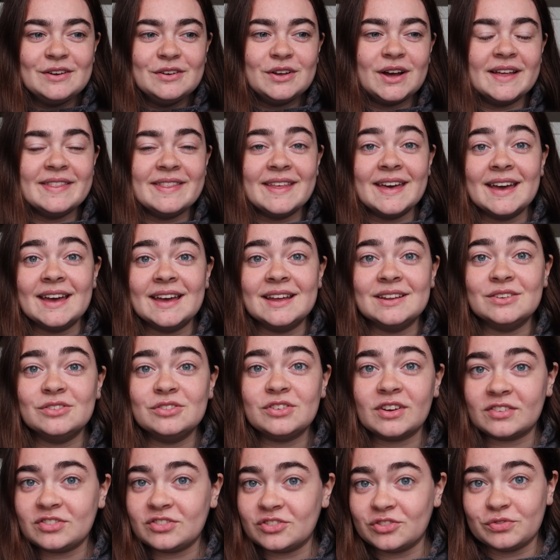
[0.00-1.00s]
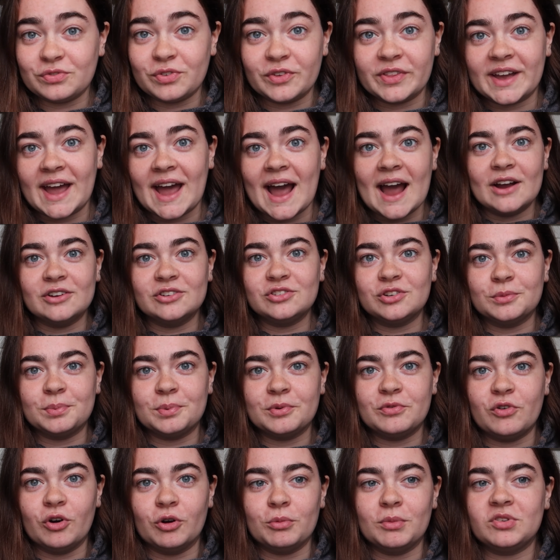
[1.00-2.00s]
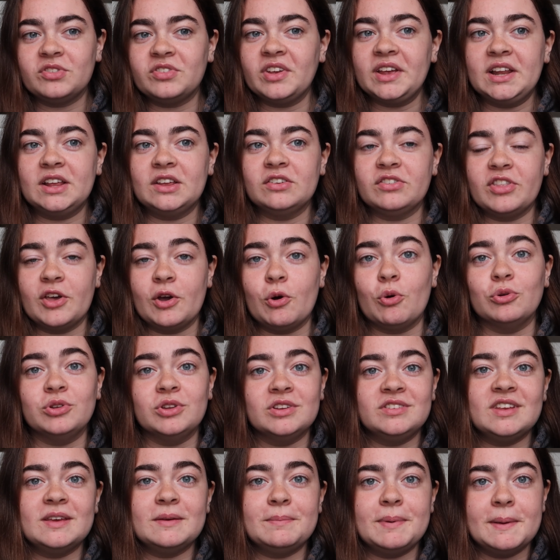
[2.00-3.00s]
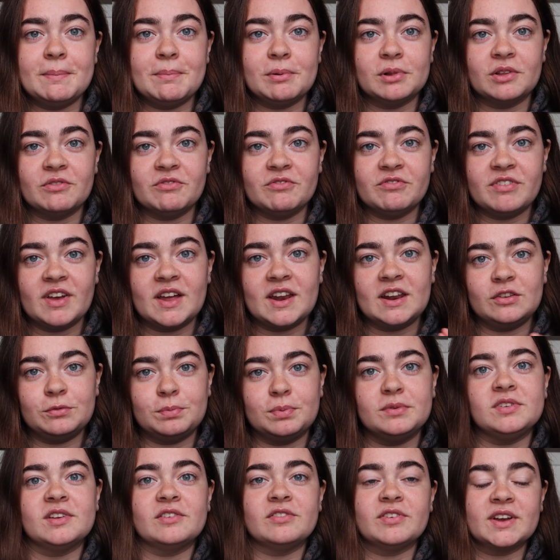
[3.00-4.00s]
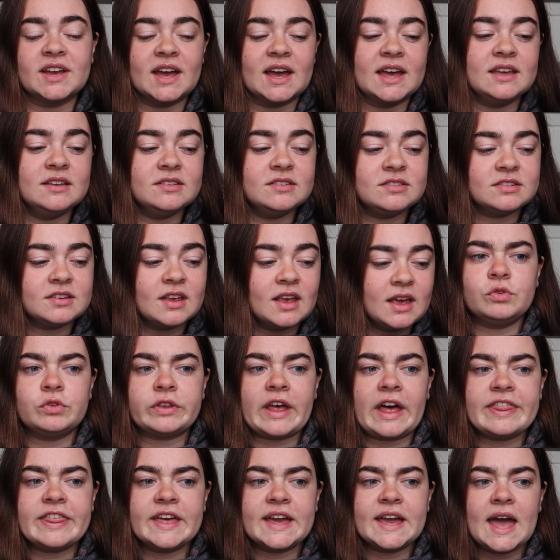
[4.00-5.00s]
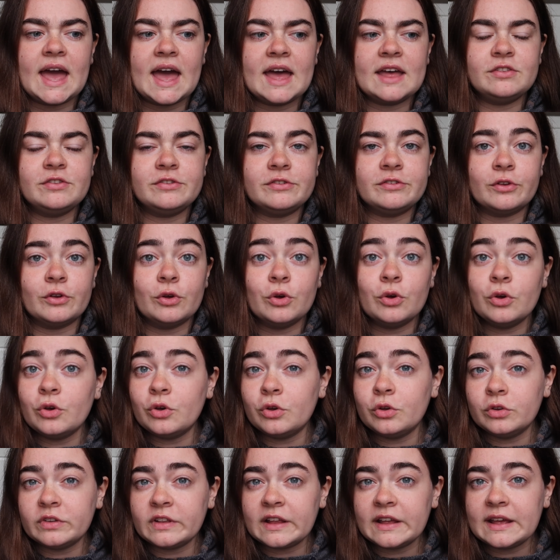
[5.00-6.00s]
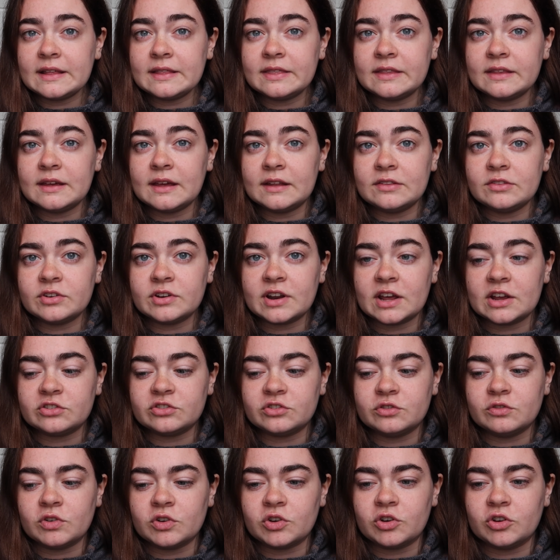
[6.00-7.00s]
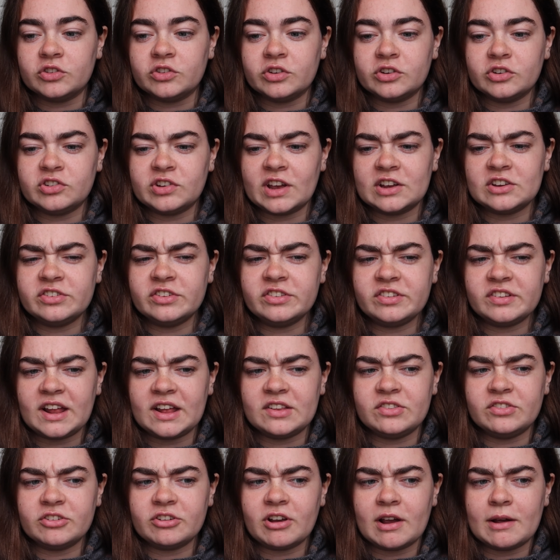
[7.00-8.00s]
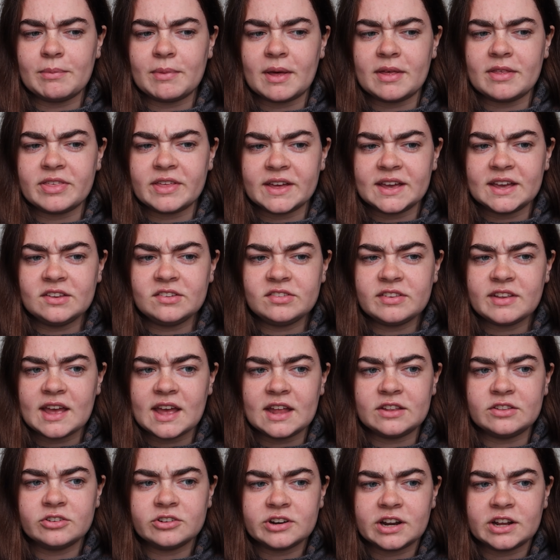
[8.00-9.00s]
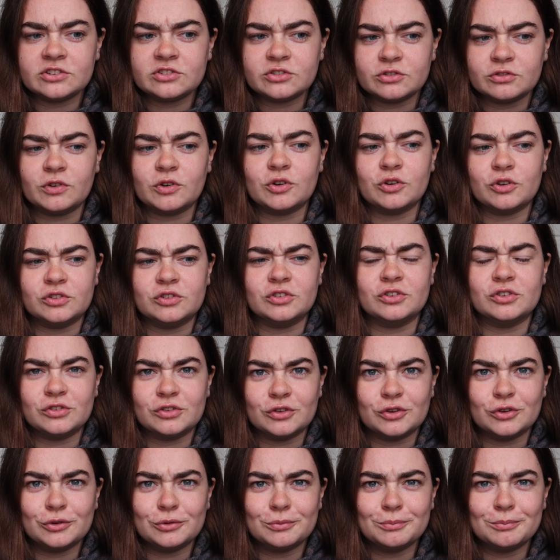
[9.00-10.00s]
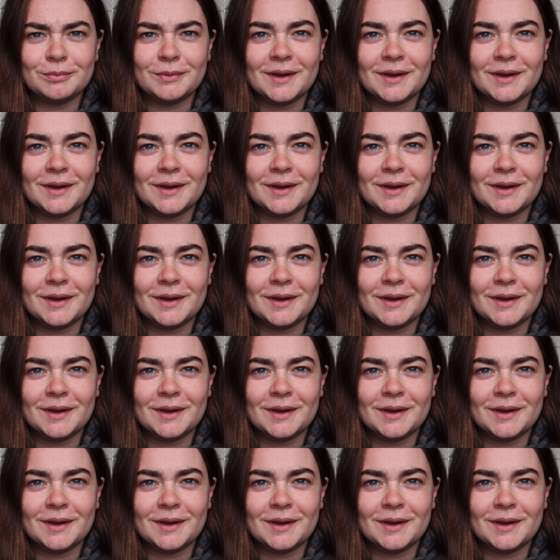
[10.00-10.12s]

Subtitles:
And then just for the character performer side, because they only take people on very specific heights. So I think I had Sue, who's like the international recruiter. She actually has an Instagram that I think is like International Recruiter Sue.